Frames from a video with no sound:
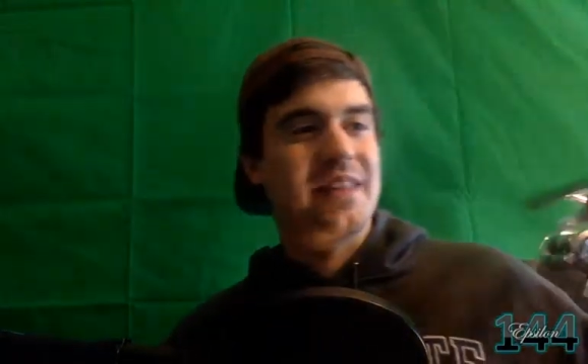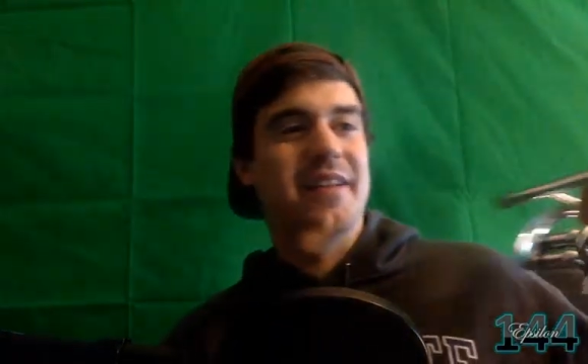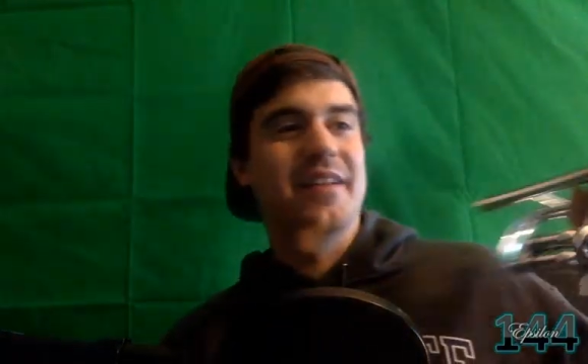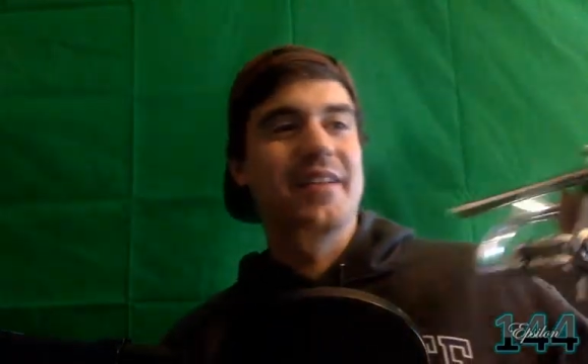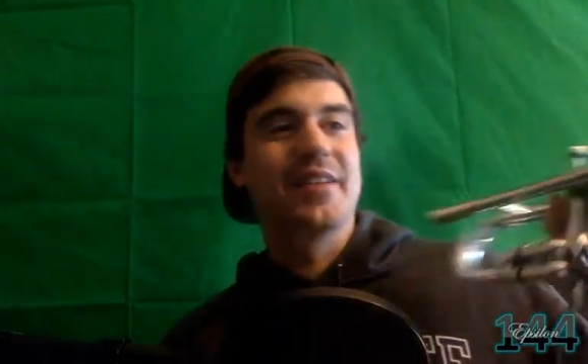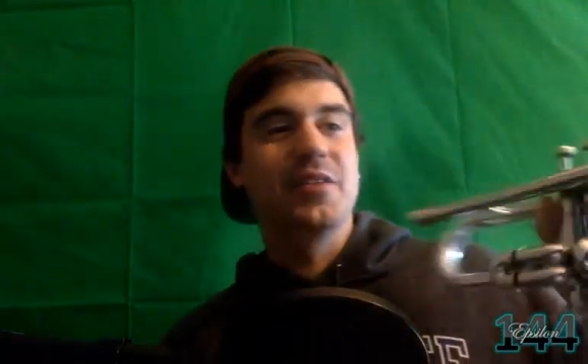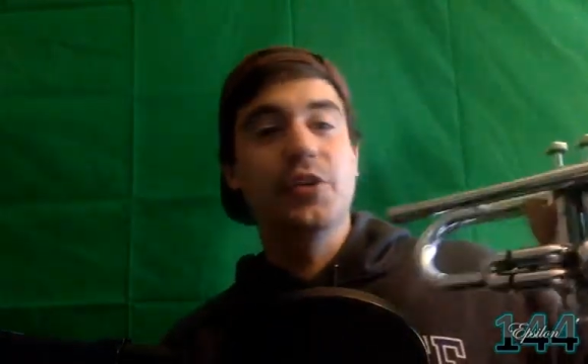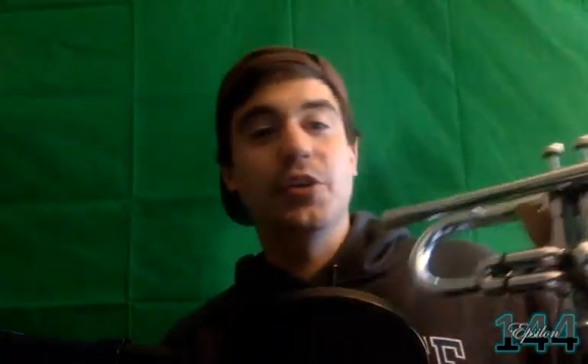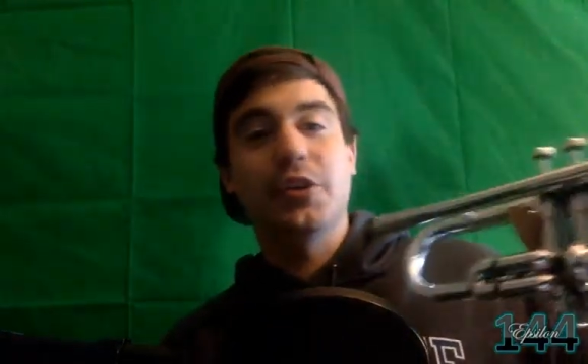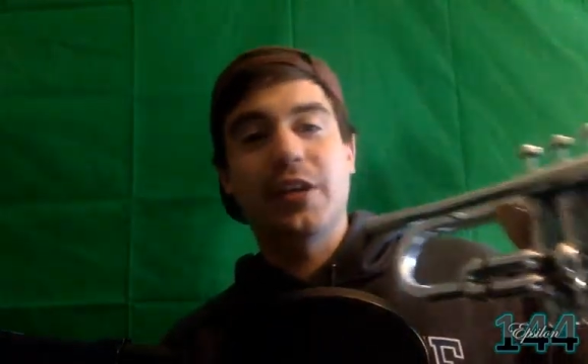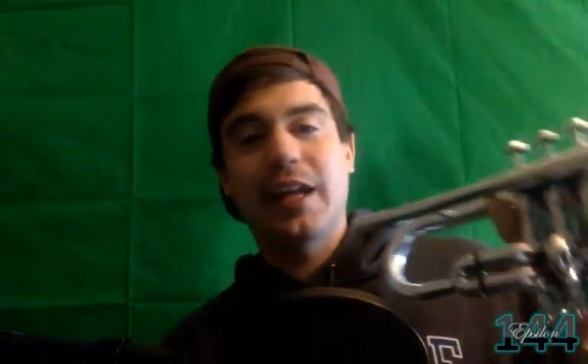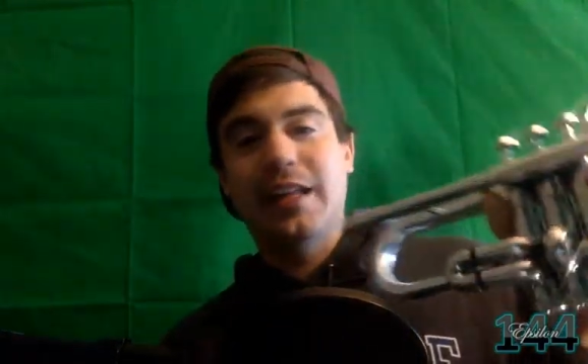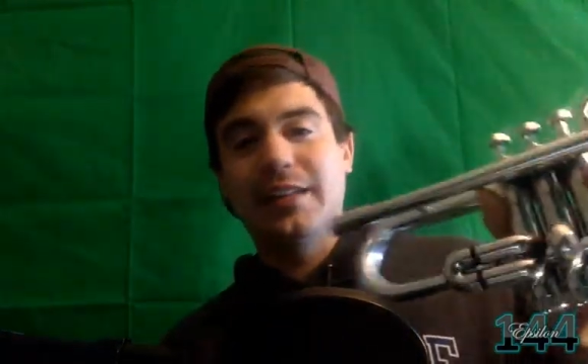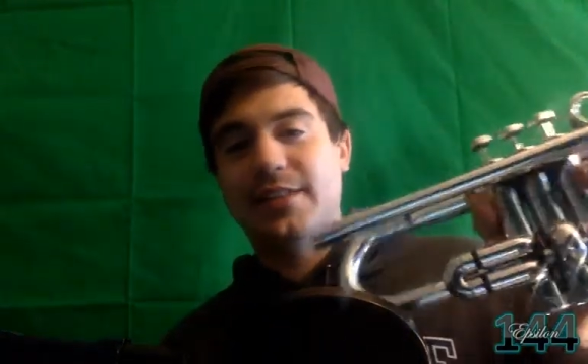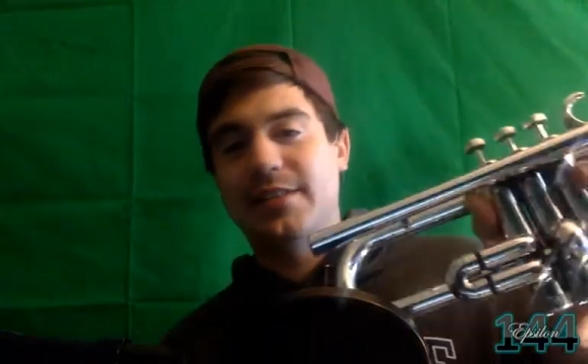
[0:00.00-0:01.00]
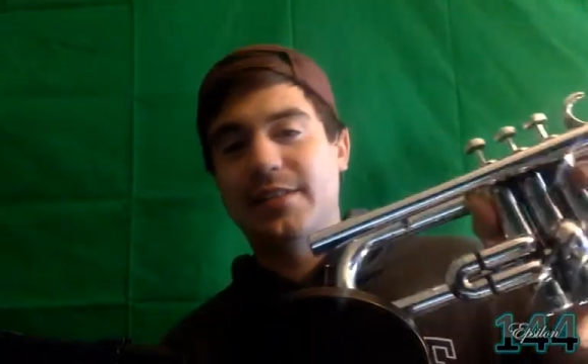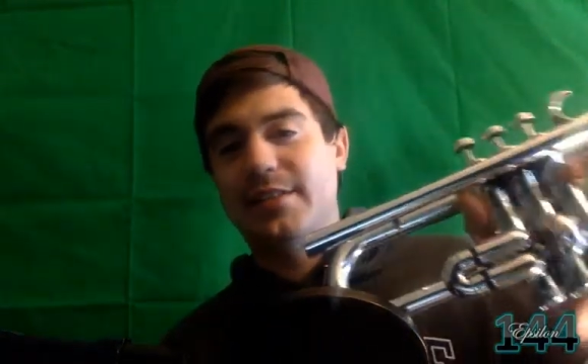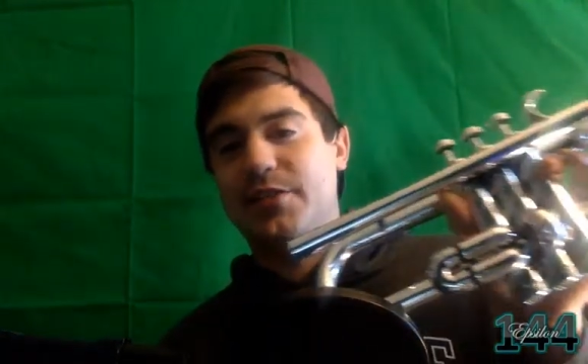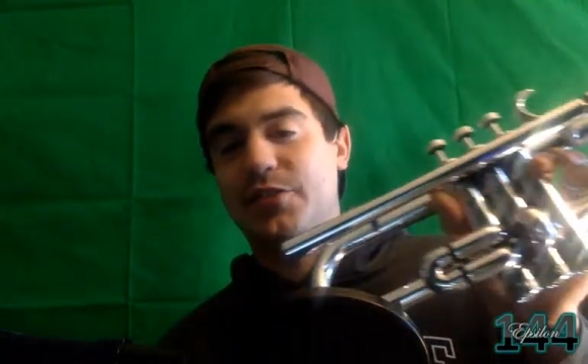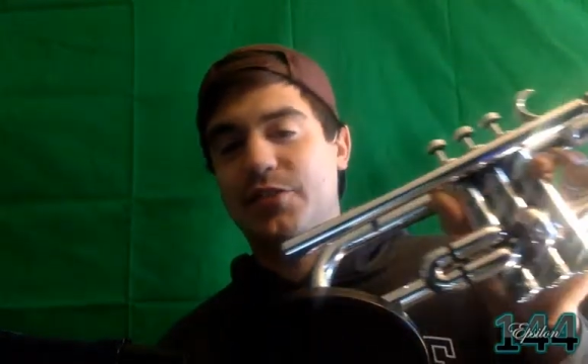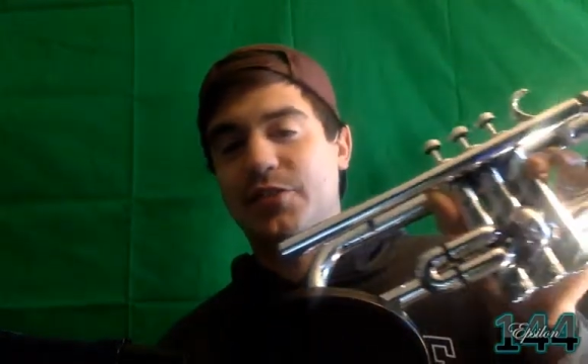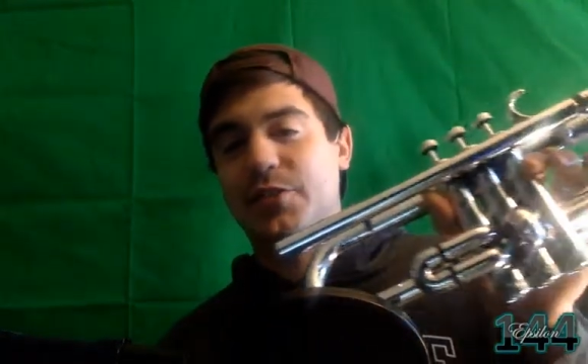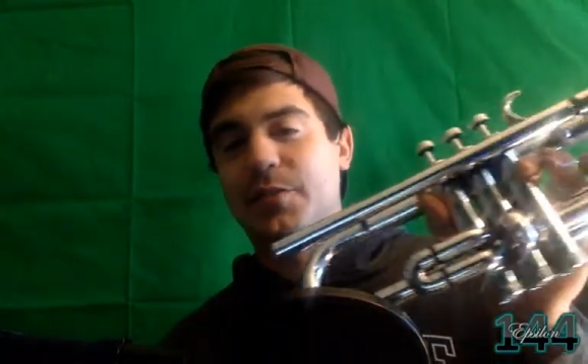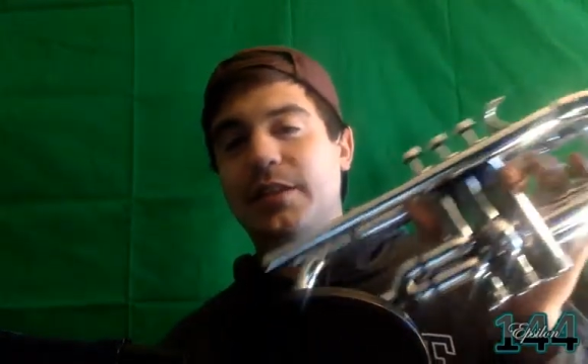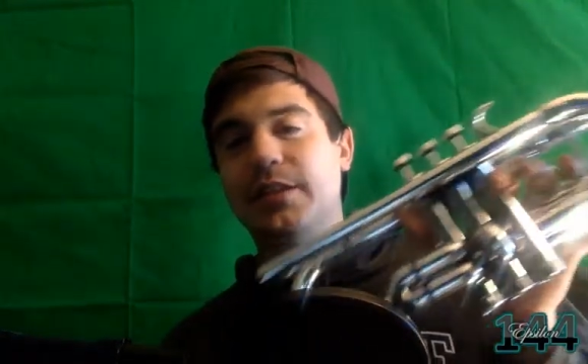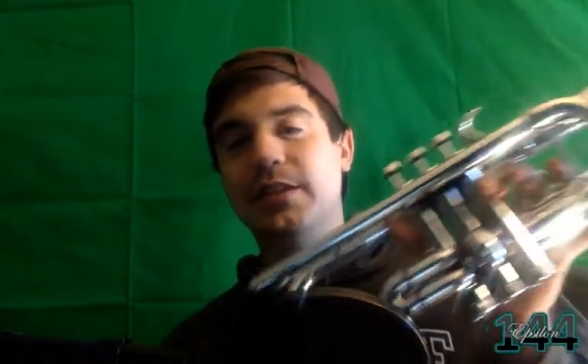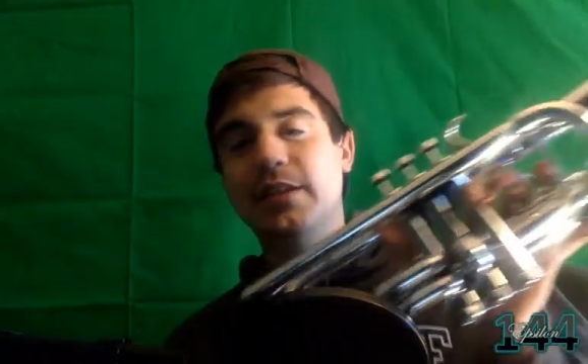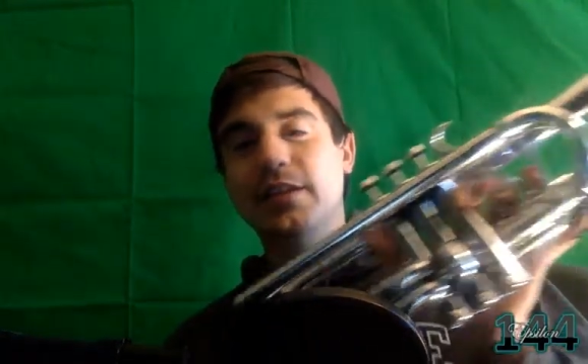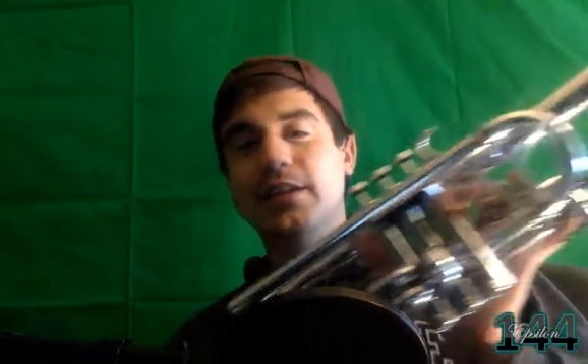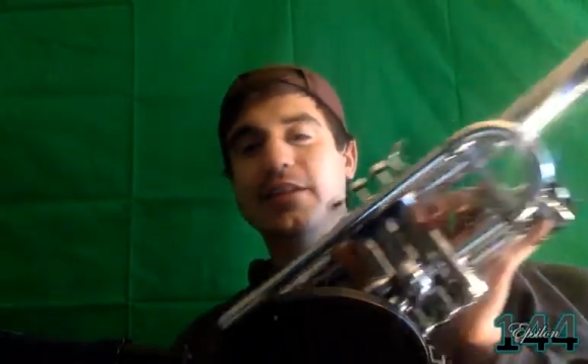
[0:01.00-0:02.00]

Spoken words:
look at this instrument.